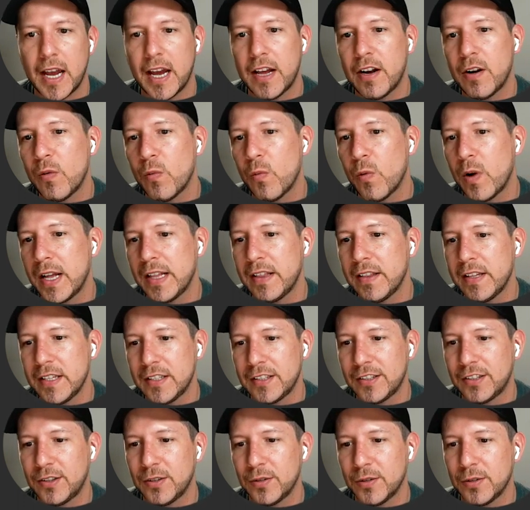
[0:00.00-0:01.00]
I don't want
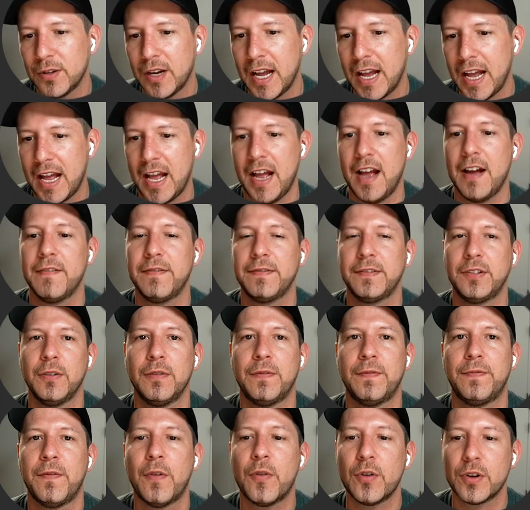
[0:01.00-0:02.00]
this to have to
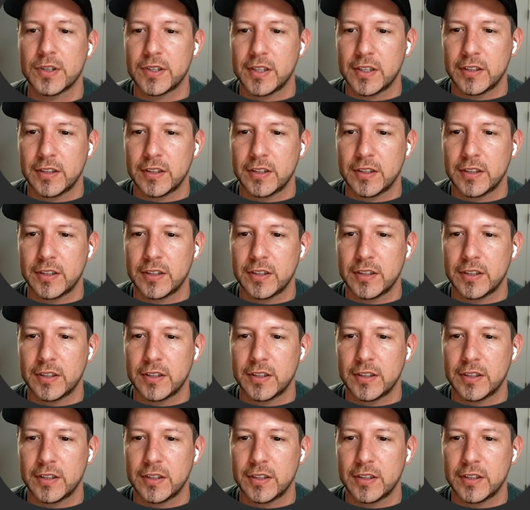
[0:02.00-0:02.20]
force